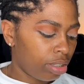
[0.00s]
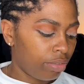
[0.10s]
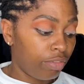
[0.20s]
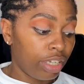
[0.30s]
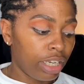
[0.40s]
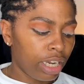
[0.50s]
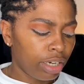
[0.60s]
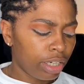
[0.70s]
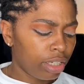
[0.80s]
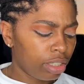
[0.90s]
V
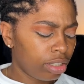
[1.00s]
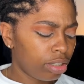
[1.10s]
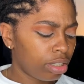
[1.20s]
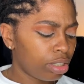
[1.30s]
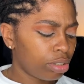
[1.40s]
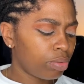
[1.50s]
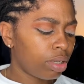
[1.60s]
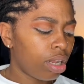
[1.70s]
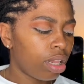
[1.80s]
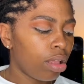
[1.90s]
area, what you
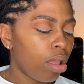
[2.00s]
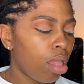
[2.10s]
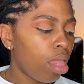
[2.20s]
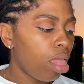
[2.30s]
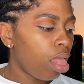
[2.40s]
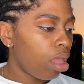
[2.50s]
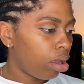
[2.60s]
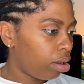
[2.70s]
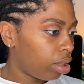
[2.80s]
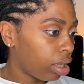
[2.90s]
call it,
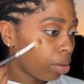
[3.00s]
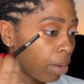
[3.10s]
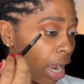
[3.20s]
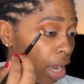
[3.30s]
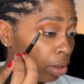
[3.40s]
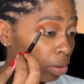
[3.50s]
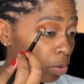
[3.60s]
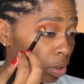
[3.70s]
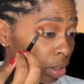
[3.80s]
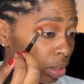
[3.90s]
like my outer
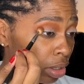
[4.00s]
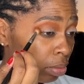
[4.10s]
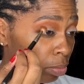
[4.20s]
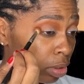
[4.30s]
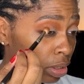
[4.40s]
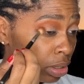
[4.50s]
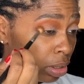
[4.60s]
corner more so.